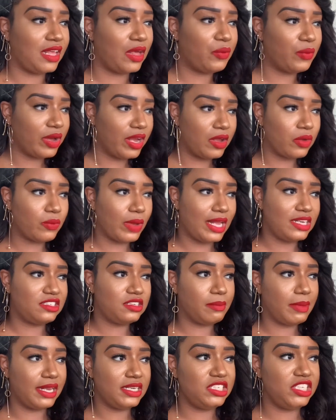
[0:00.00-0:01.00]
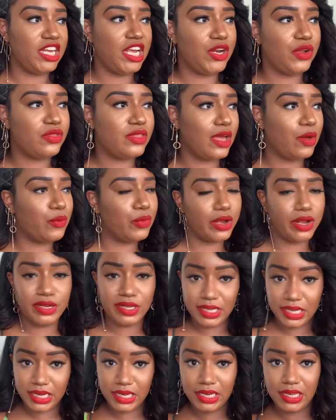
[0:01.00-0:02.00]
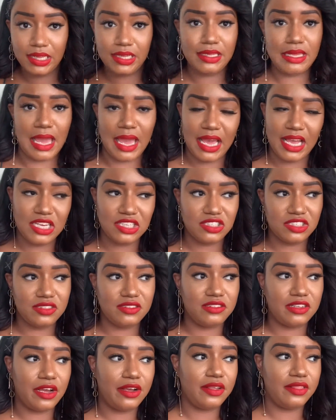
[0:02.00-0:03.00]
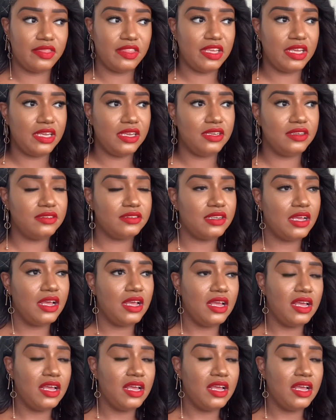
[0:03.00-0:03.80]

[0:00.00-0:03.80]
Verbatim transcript: They weren't watching my channel. They weren't getting engaged in certain things.